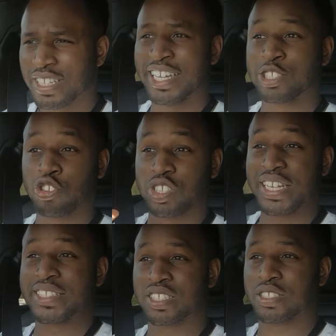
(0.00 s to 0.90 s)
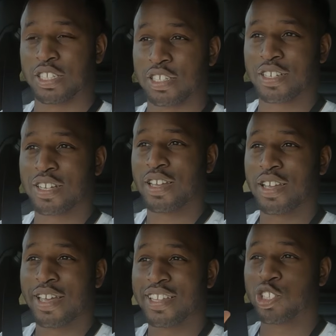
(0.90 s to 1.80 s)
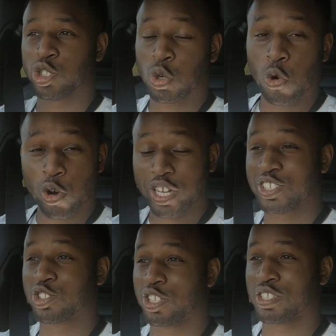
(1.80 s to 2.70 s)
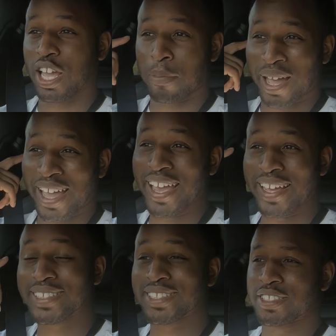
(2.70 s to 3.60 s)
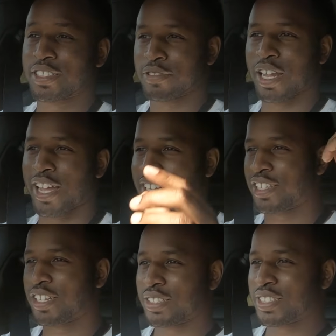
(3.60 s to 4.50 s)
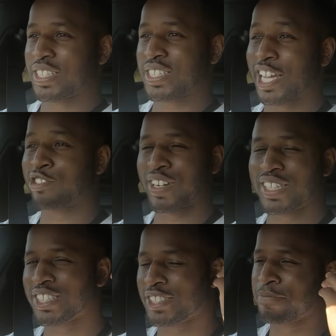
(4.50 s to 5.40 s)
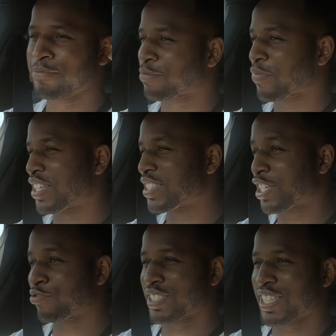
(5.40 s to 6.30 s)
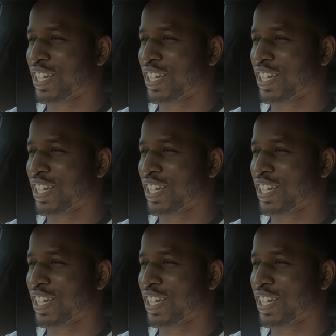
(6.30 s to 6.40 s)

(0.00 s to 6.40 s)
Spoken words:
it's just instant. The torque is just like my head, like this headrest